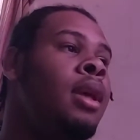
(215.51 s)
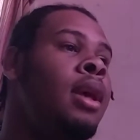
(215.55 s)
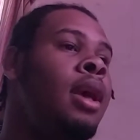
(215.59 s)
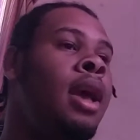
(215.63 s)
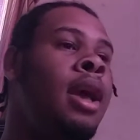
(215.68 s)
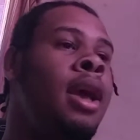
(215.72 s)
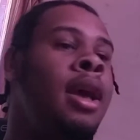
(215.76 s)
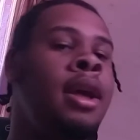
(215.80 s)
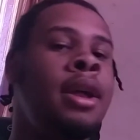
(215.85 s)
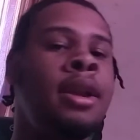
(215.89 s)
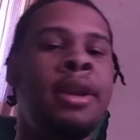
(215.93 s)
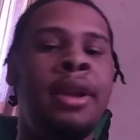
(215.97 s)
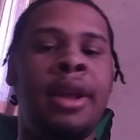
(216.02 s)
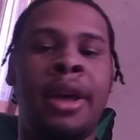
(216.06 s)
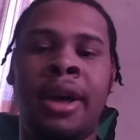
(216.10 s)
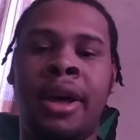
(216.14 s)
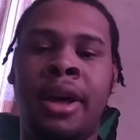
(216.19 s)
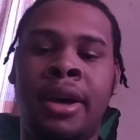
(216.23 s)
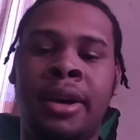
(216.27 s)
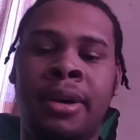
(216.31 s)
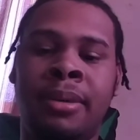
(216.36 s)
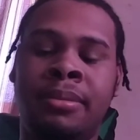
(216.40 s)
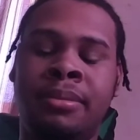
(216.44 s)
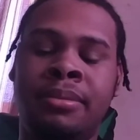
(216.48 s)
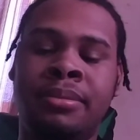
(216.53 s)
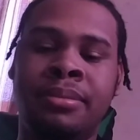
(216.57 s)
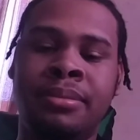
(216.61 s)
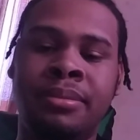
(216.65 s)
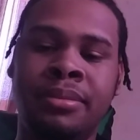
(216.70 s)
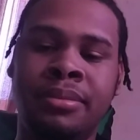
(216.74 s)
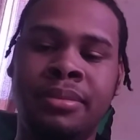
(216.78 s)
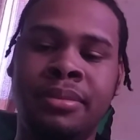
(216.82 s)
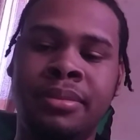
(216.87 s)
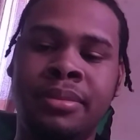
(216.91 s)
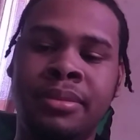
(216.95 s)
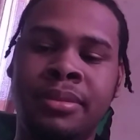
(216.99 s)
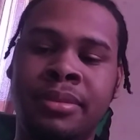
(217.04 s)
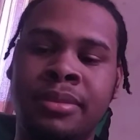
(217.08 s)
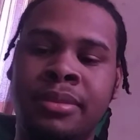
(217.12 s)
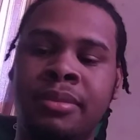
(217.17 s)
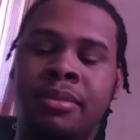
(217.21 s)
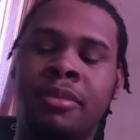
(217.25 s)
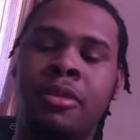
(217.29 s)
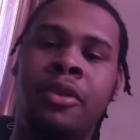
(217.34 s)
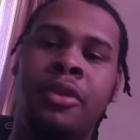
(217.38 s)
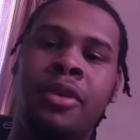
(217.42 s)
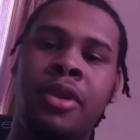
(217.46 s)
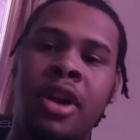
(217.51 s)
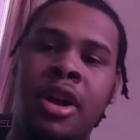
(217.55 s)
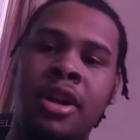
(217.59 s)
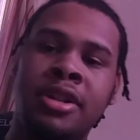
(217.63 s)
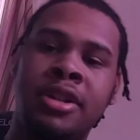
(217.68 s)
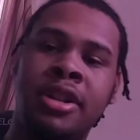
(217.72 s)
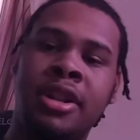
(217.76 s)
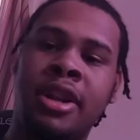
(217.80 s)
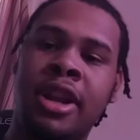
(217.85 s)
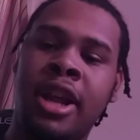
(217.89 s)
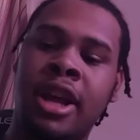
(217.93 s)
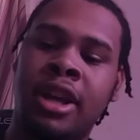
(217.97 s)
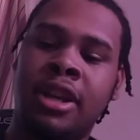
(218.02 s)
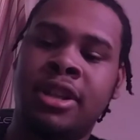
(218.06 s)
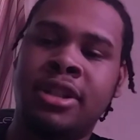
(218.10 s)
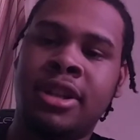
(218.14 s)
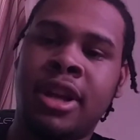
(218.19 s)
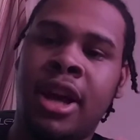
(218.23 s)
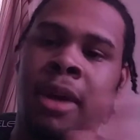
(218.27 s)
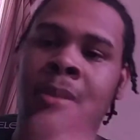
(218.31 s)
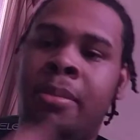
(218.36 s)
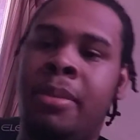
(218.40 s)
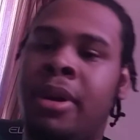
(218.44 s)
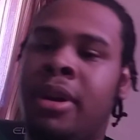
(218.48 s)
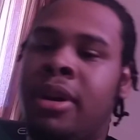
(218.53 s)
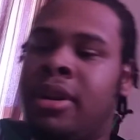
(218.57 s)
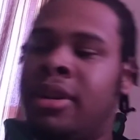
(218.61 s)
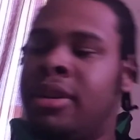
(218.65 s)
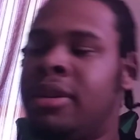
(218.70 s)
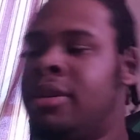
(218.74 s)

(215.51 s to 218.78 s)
And moving on to the next topic.